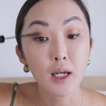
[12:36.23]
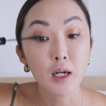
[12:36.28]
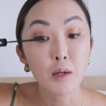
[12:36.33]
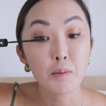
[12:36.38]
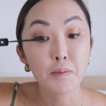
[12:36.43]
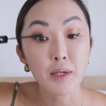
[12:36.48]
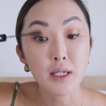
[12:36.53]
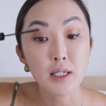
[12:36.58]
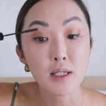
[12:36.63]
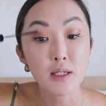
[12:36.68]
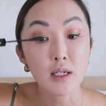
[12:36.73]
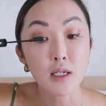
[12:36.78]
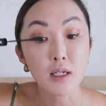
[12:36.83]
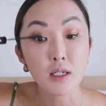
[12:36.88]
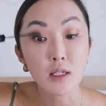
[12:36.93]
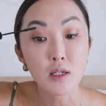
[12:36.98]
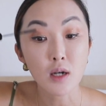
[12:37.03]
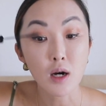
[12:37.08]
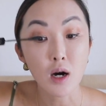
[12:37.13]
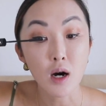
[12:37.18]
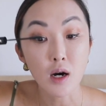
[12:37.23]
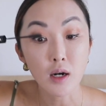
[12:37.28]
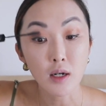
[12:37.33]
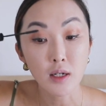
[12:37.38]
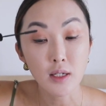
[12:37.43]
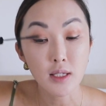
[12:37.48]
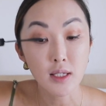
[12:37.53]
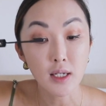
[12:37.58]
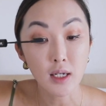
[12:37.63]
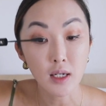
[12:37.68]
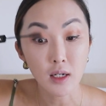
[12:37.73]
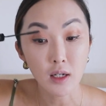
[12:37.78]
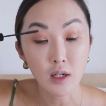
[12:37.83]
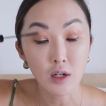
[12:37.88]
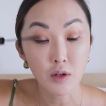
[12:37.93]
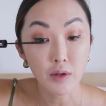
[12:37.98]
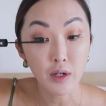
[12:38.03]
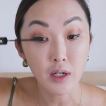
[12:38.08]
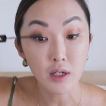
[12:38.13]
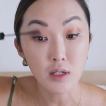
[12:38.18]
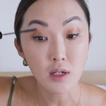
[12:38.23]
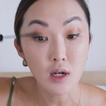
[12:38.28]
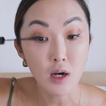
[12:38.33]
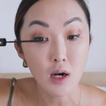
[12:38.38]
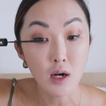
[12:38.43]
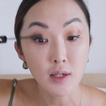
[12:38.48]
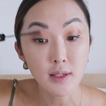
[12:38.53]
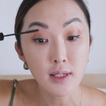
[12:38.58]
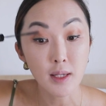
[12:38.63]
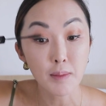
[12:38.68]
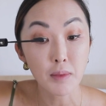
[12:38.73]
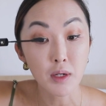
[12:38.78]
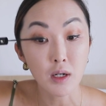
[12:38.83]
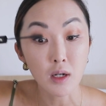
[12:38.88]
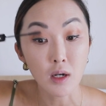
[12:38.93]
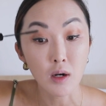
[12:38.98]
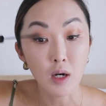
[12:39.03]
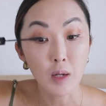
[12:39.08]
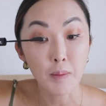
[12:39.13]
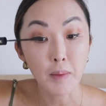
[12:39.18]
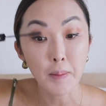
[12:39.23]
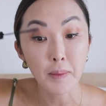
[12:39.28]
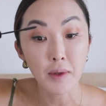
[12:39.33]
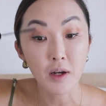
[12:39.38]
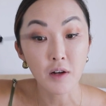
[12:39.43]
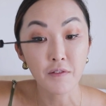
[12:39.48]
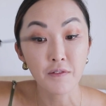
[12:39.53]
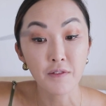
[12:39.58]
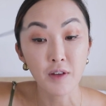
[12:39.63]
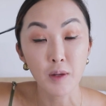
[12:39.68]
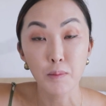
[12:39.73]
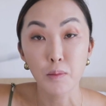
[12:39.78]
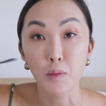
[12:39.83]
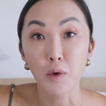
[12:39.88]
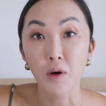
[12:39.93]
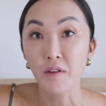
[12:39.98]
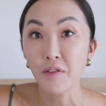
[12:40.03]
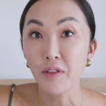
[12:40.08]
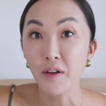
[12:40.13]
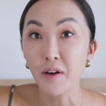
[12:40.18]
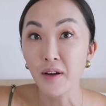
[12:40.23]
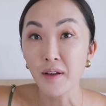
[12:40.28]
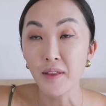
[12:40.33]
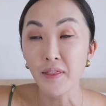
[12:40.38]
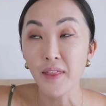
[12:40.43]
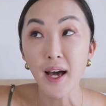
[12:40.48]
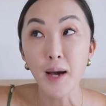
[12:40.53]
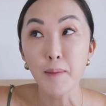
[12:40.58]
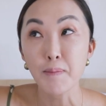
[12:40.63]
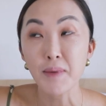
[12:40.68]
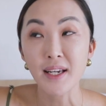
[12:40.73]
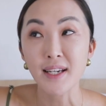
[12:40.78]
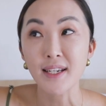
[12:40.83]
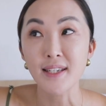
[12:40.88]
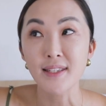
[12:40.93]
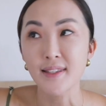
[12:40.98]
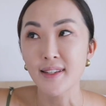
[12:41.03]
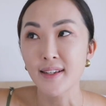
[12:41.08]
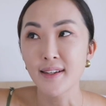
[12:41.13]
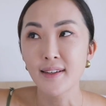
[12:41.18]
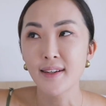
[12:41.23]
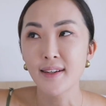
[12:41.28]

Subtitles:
of business talks and career talks, let me know and maybe I'll film more of that because